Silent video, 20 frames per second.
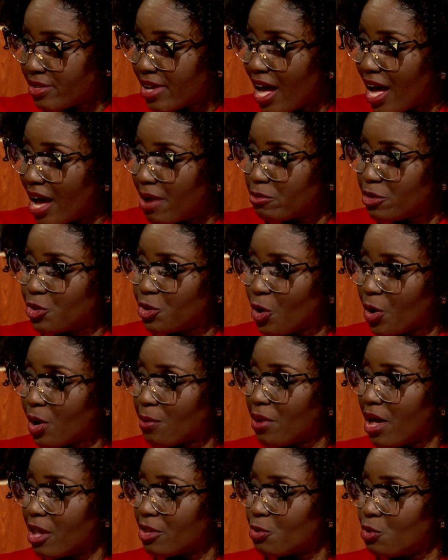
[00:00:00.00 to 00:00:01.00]
time to talk
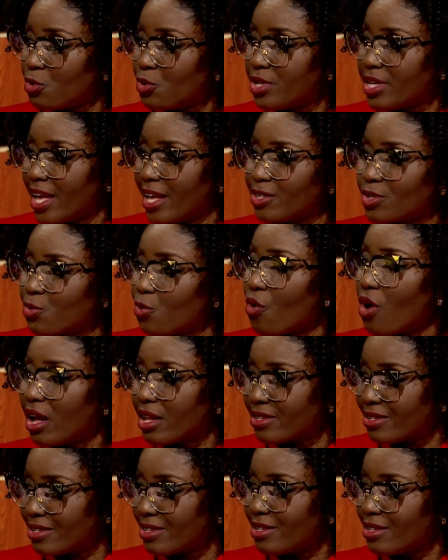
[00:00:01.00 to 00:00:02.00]
about who gets
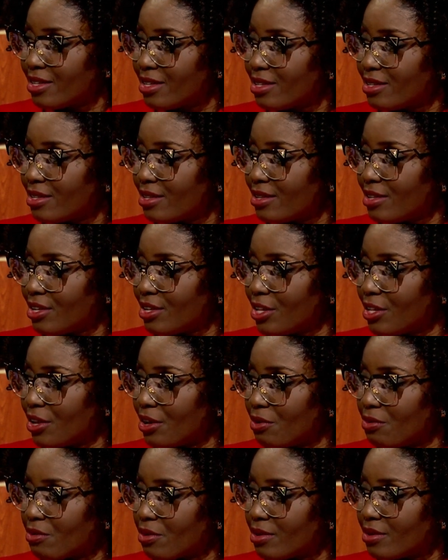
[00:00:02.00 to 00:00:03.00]
what, you
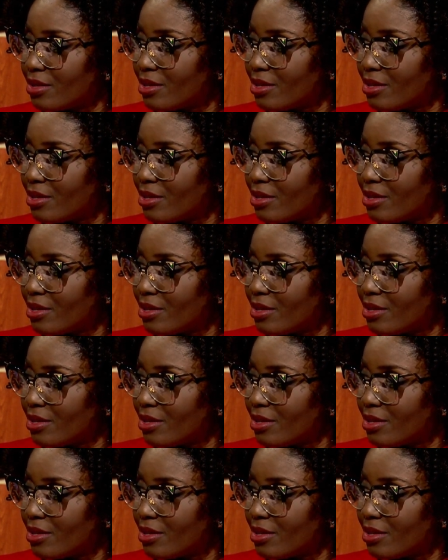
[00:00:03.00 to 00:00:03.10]
know?